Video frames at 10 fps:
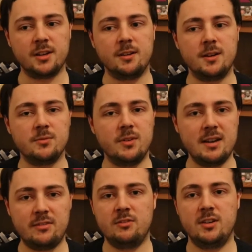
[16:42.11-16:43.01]
You know, it's a
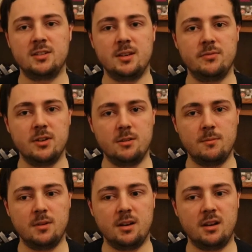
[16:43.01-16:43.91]
very, very risky
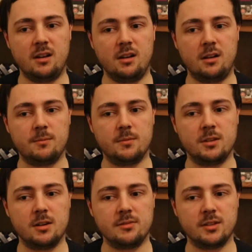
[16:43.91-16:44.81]
film. You
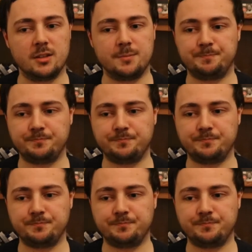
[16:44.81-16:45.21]
know, I think,